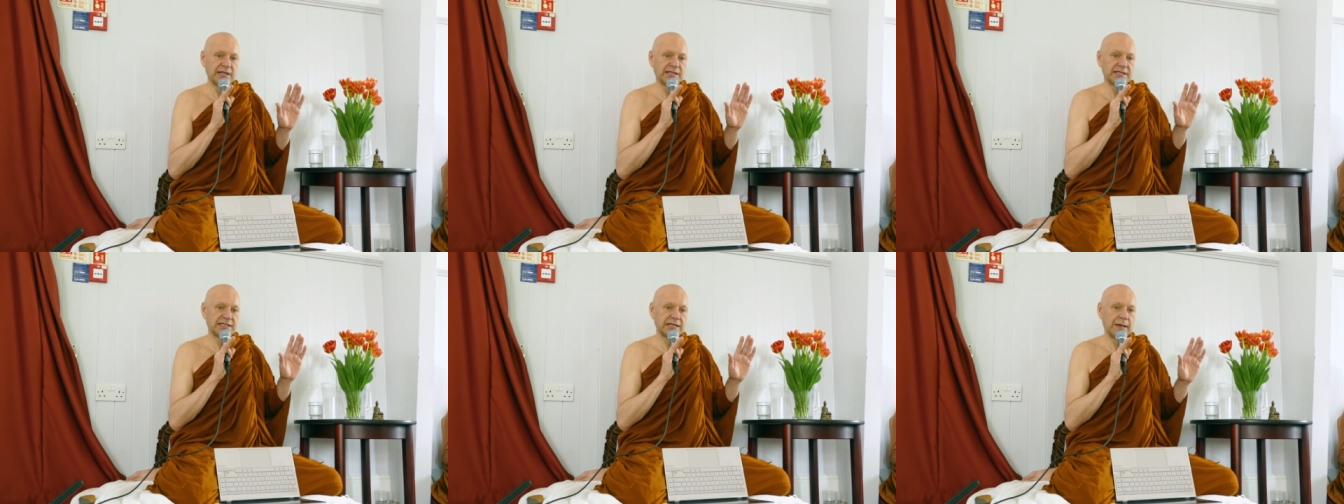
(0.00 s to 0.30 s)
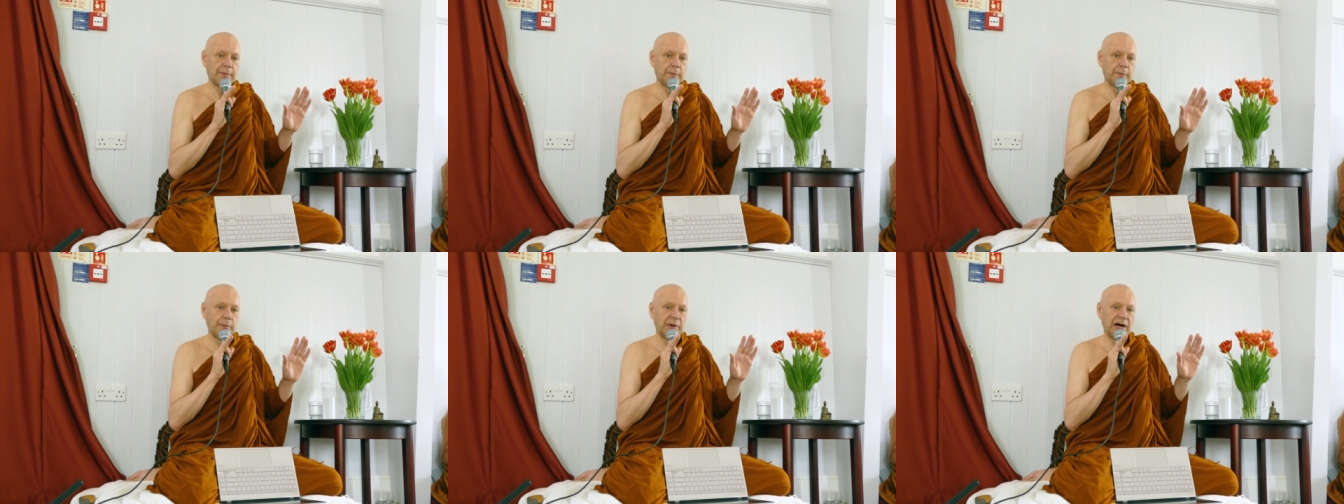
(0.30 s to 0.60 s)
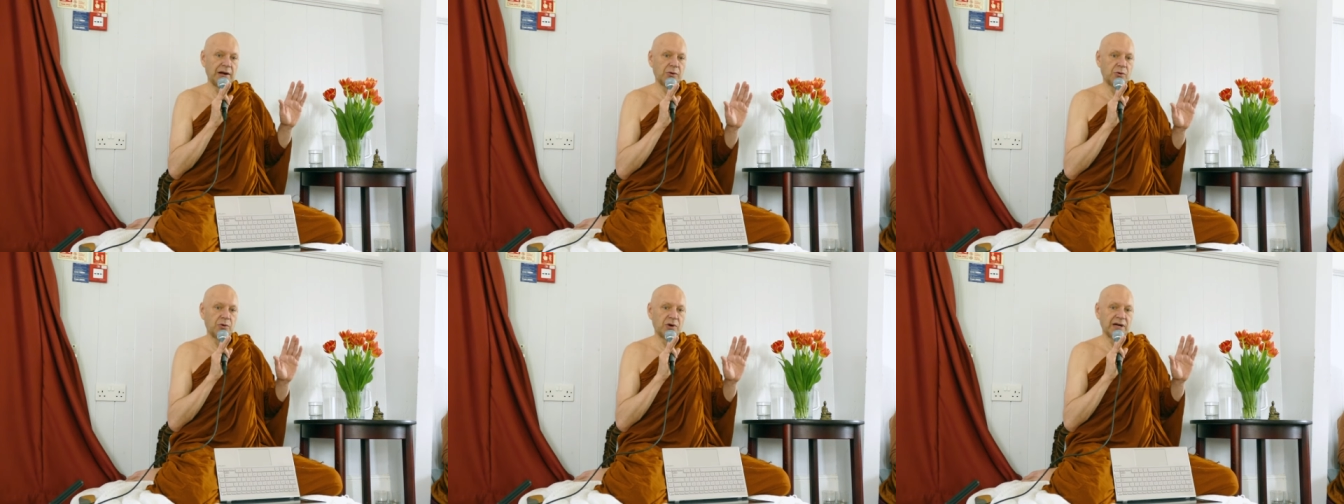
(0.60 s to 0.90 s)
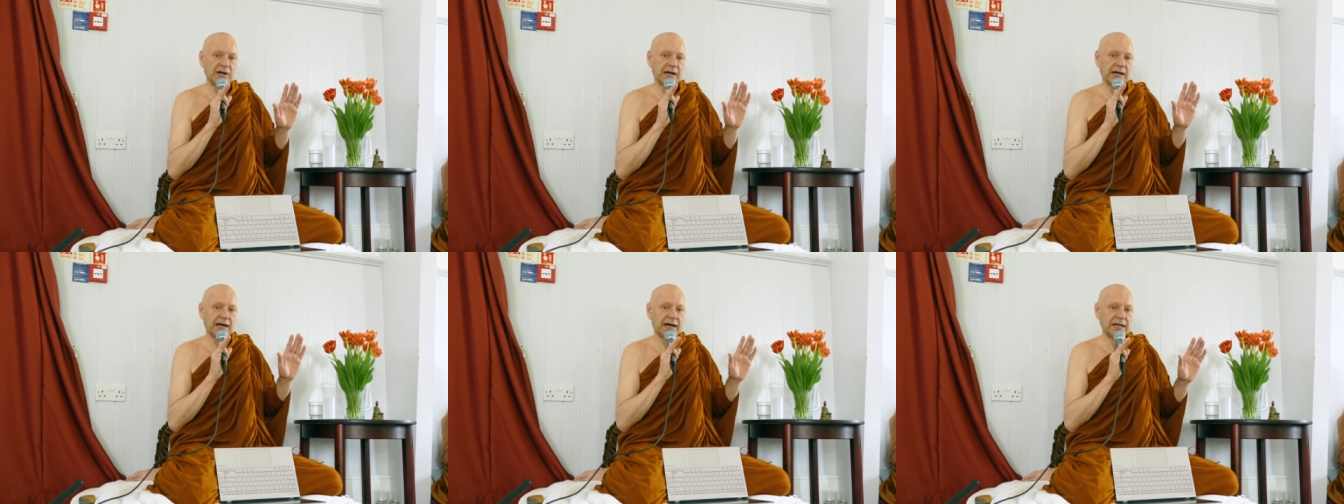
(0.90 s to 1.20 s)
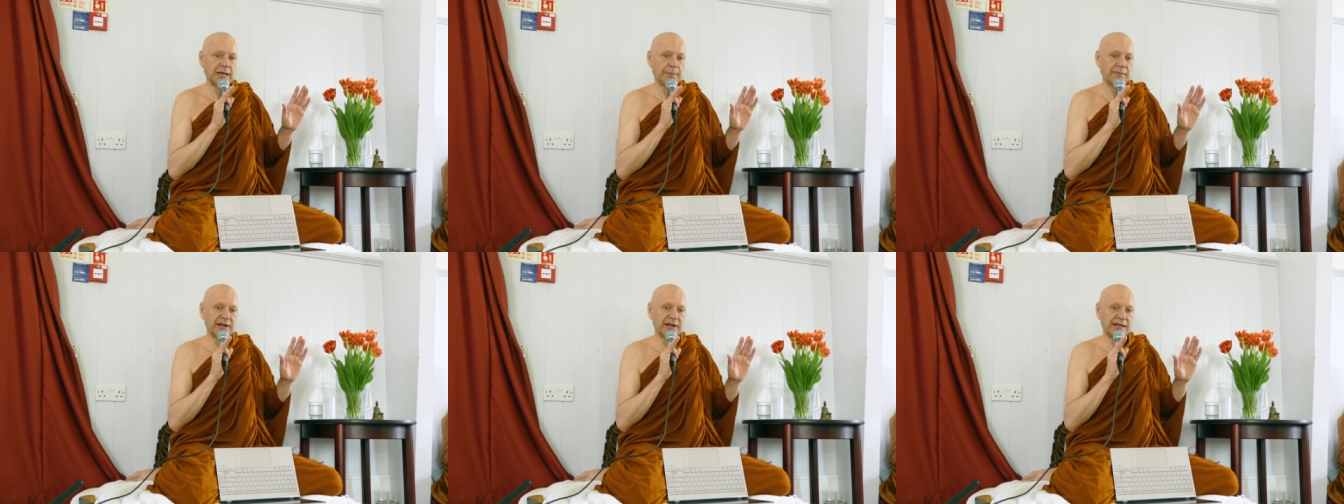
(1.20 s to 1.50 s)
Sabbaloka
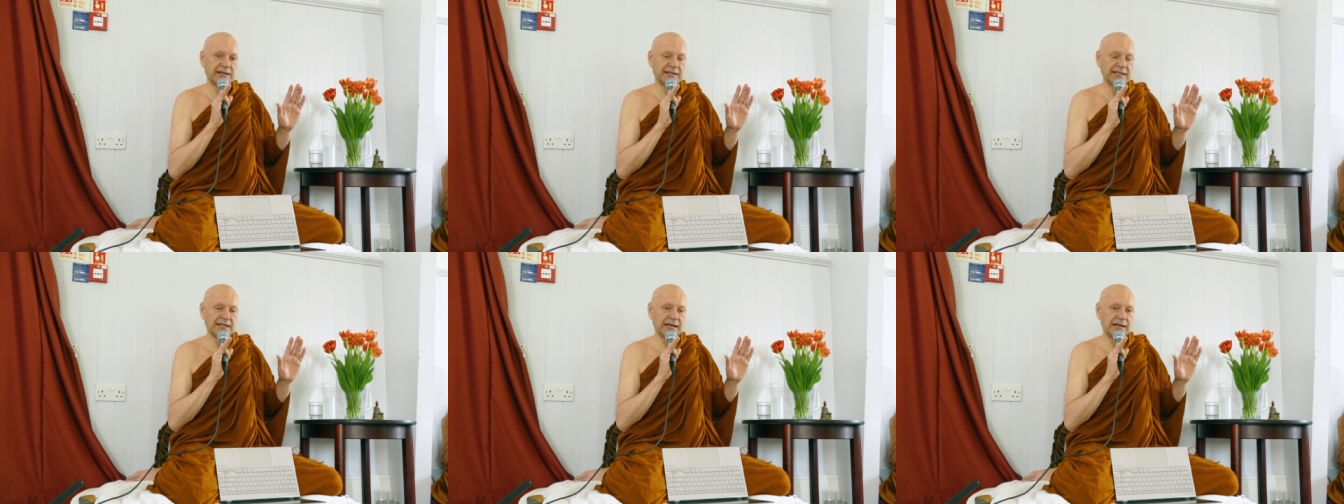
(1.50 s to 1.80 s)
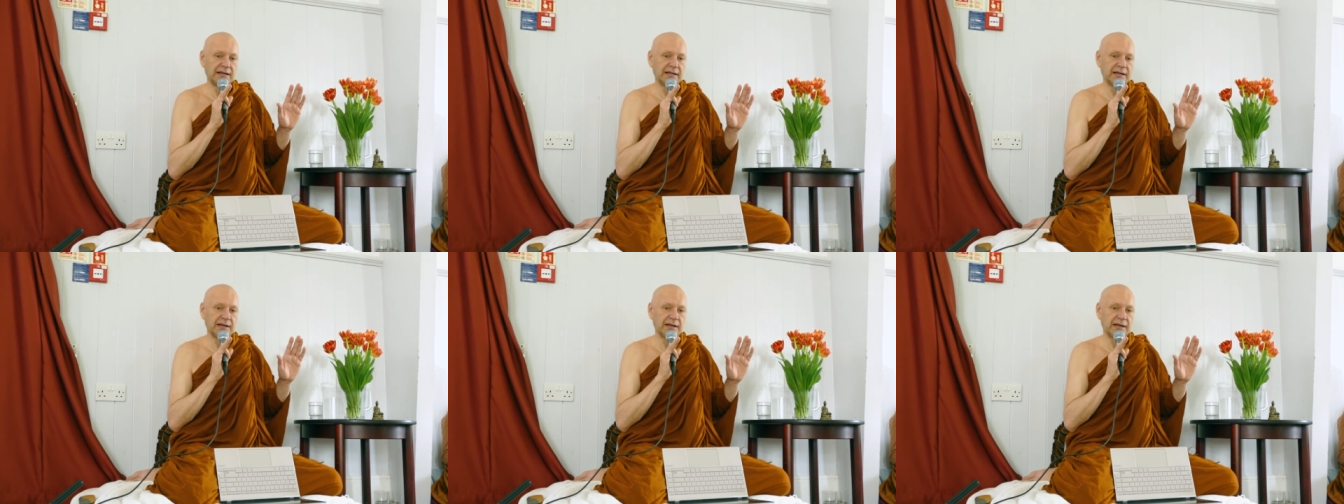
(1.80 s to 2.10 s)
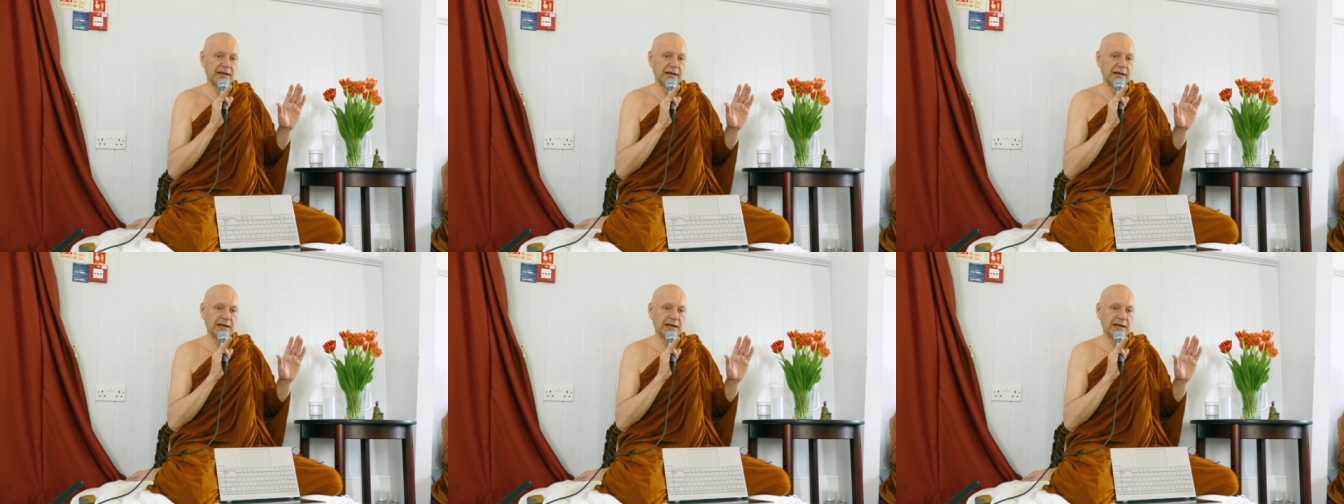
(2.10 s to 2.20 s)
Anabhirati Sanyaha.